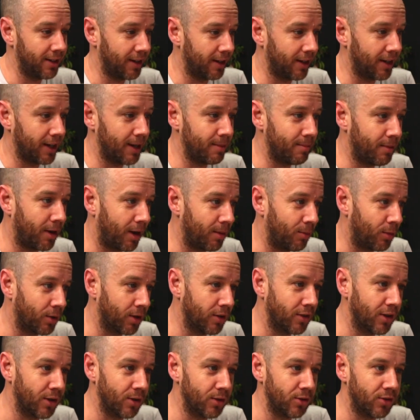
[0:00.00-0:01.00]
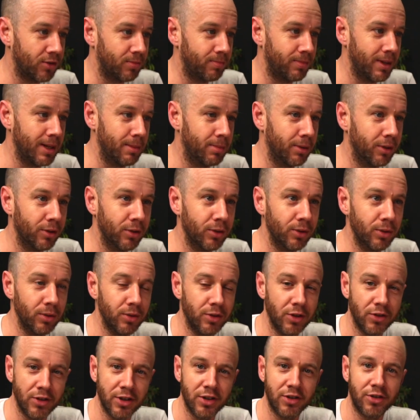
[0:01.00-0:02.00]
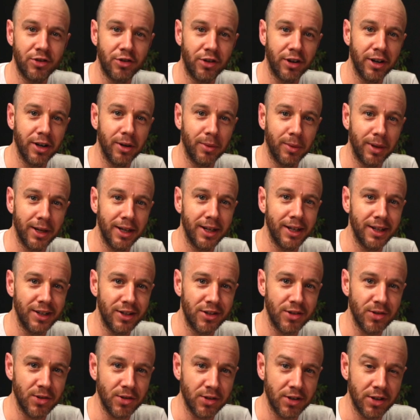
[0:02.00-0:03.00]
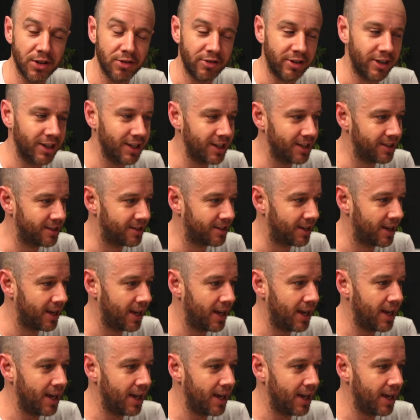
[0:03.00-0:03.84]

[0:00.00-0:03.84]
I'm one of those people who does it straight away as soon as it's released.